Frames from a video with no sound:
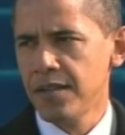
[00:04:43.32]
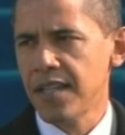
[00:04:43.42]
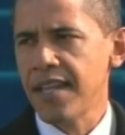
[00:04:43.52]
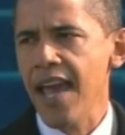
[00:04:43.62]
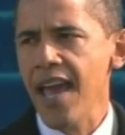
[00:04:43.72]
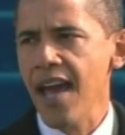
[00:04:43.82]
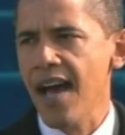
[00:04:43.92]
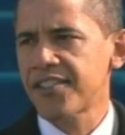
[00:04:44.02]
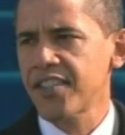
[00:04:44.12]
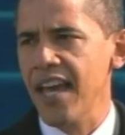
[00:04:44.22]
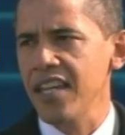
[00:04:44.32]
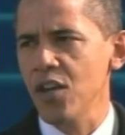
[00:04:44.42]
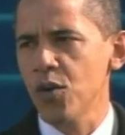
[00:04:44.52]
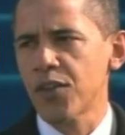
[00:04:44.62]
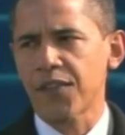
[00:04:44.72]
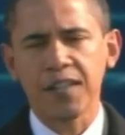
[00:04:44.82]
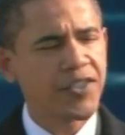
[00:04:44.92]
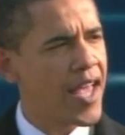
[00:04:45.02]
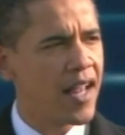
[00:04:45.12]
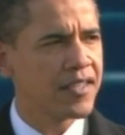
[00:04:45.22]
Today, I say to you that the
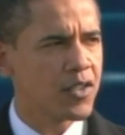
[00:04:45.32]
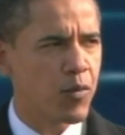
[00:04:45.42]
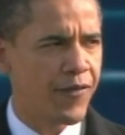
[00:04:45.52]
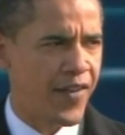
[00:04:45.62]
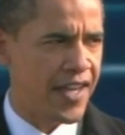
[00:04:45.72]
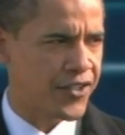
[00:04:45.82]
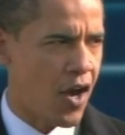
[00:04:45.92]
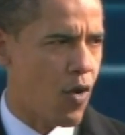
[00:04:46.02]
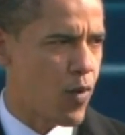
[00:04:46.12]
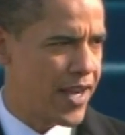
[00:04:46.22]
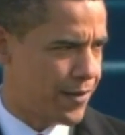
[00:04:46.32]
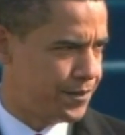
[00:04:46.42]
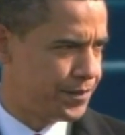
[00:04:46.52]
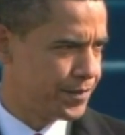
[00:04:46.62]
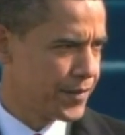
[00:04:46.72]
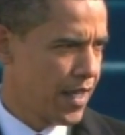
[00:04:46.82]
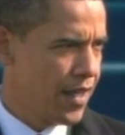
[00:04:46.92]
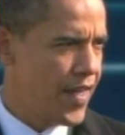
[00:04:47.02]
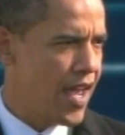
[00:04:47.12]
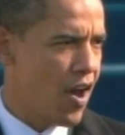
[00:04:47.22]
challenges we face are real.
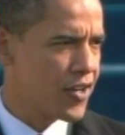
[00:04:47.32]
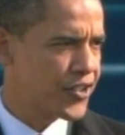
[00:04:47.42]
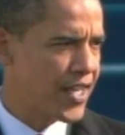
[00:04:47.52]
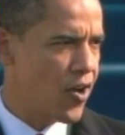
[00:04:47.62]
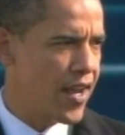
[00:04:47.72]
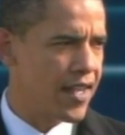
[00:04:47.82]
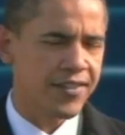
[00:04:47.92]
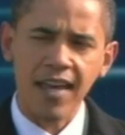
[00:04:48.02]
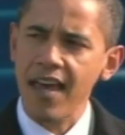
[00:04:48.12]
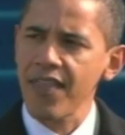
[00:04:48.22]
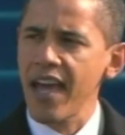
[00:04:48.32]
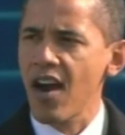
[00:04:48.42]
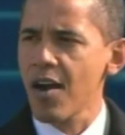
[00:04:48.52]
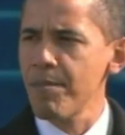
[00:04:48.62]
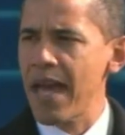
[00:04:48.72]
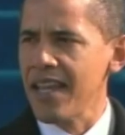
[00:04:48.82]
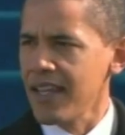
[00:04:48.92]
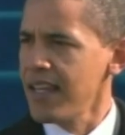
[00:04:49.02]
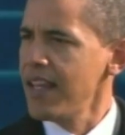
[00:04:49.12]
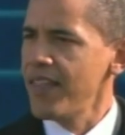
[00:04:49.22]
They are serious and they are
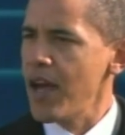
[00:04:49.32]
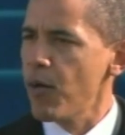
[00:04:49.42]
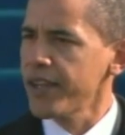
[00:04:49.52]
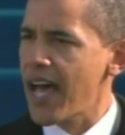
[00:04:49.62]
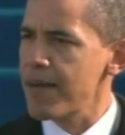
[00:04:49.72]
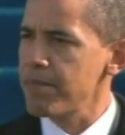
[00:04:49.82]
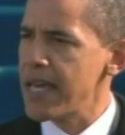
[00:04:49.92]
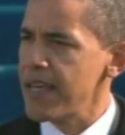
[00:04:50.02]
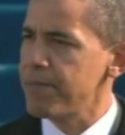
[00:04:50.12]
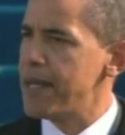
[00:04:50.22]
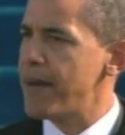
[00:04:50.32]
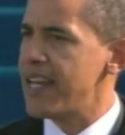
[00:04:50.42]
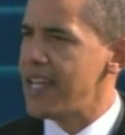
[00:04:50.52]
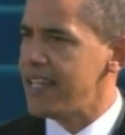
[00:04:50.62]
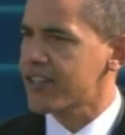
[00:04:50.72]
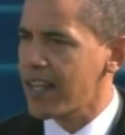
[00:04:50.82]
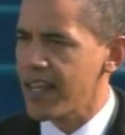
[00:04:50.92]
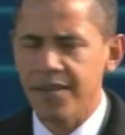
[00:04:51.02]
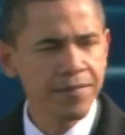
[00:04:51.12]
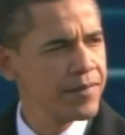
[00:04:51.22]
many. They will not be met
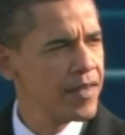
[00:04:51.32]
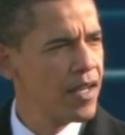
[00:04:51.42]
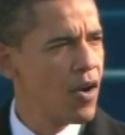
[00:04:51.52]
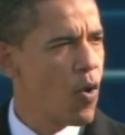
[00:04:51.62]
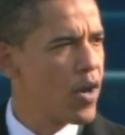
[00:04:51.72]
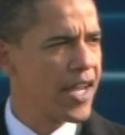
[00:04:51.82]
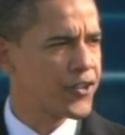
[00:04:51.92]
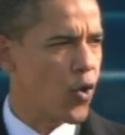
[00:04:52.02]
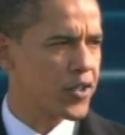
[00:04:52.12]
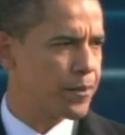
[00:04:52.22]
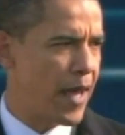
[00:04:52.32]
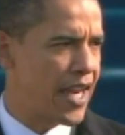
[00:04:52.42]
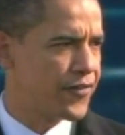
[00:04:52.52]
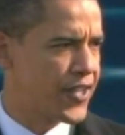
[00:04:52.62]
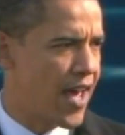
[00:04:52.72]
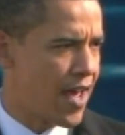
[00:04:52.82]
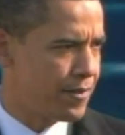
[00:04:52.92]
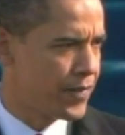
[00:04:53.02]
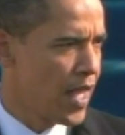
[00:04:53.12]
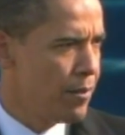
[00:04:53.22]
easily or in a short span of time.